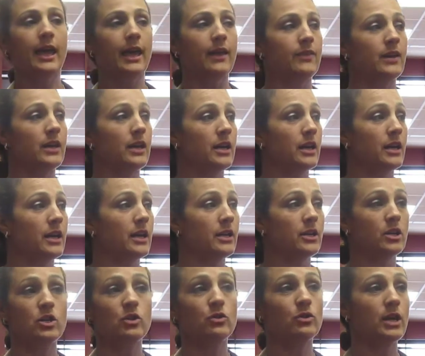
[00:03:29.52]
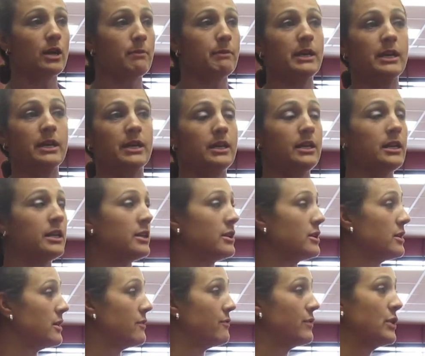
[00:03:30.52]
And then you'd come in,
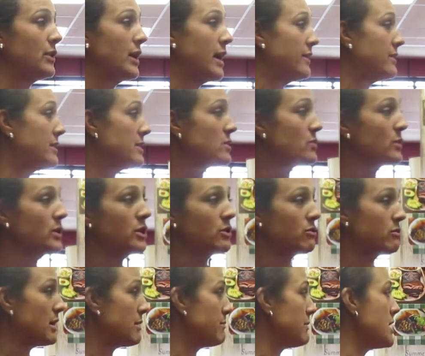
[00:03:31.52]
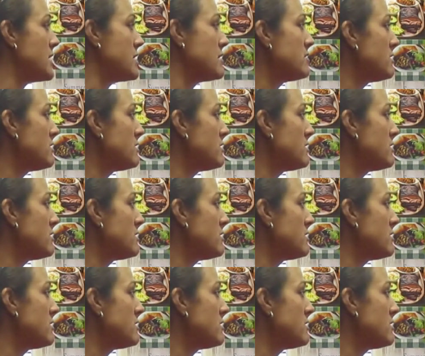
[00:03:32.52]
and if you had this one, you'd come here,